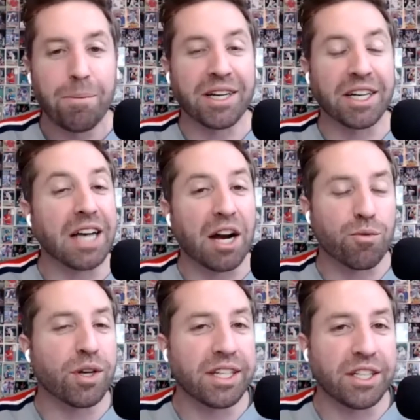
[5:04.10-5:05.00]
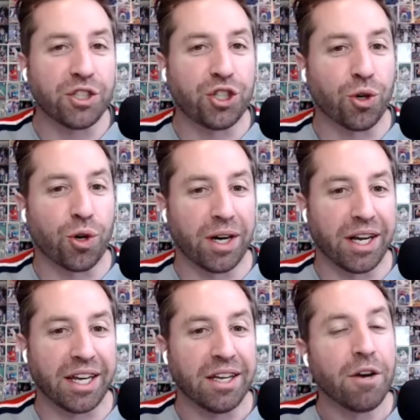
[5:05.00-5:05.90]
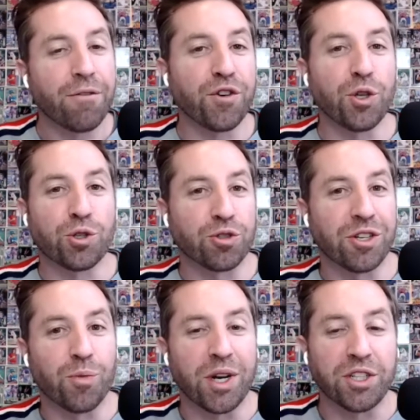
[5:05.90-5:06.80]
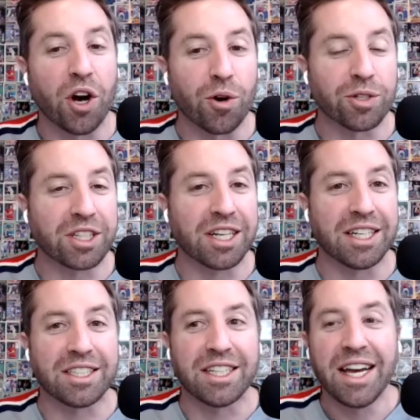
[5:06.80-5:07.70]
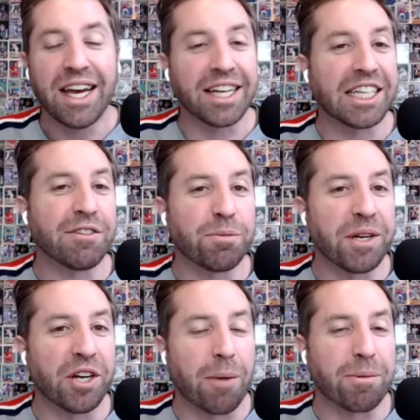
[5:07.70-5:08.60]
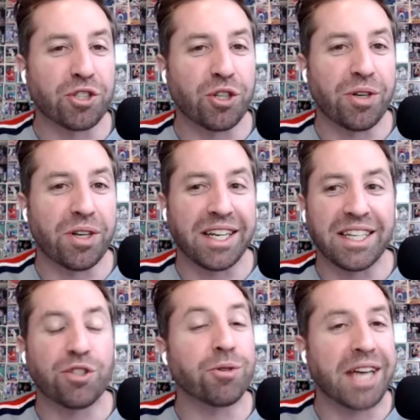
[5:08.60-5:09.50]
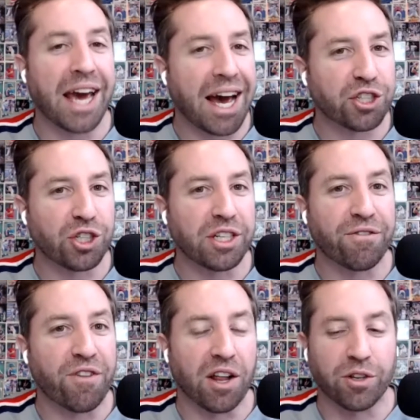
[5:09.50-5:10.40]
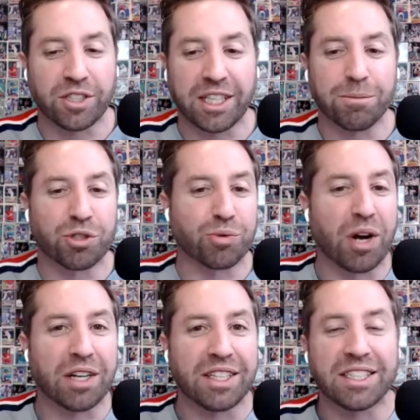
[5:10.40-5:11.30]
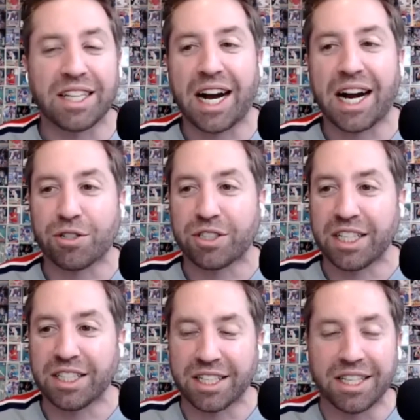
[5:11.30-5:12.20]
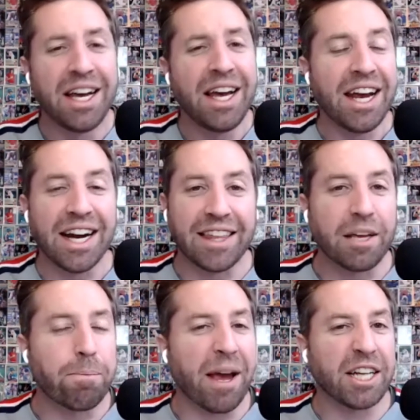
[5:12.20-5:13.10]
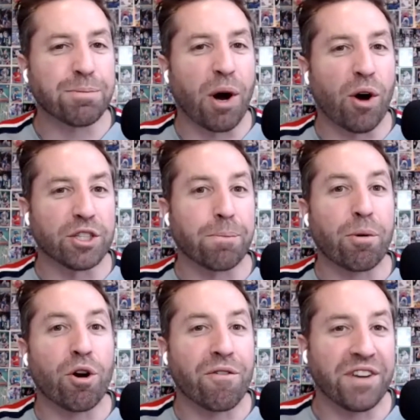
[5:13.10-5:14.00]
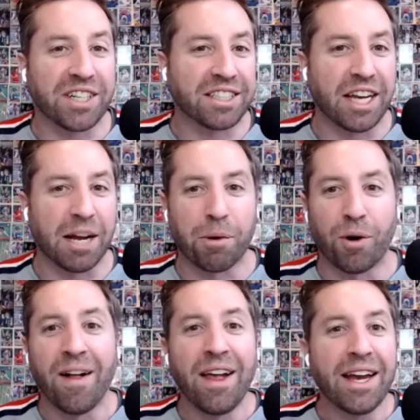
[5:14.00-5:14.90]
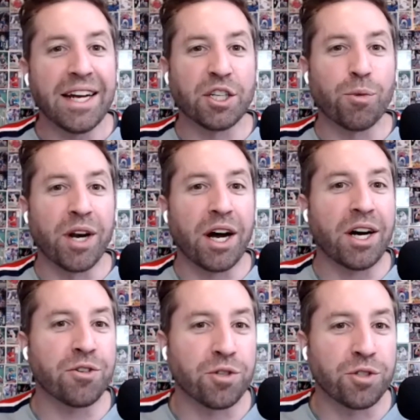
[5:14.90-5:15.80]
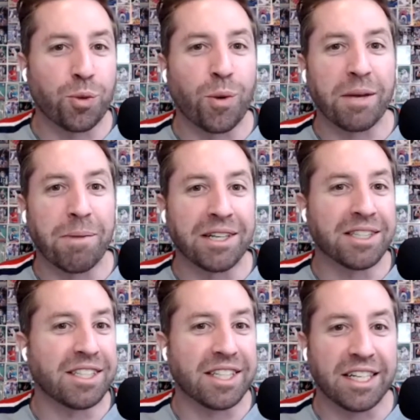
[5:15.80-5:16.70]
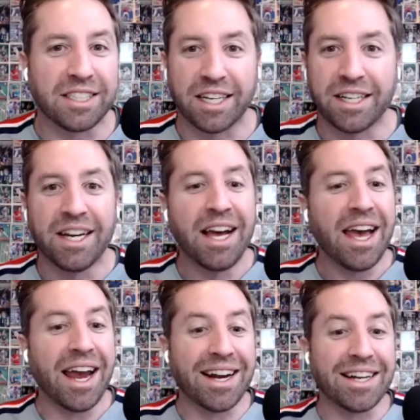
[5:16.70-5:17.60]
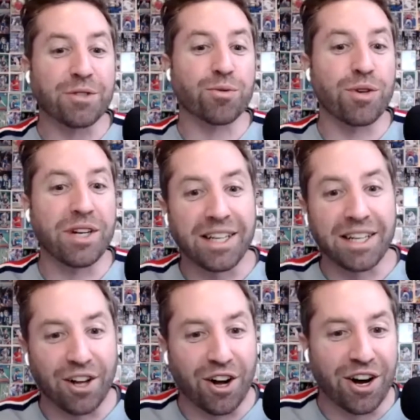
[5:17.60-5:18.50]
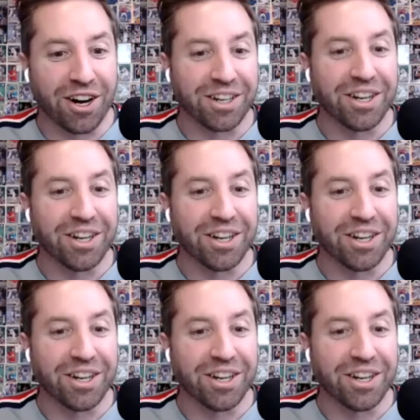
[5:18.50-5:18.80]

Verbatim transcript: because I really enjoy futures and win totals because it gives me an opportunity to casually follow teams throughout the entire season. And I think yeah. baseball is a perfect example. It's a one hundred twenty month season and it's really long.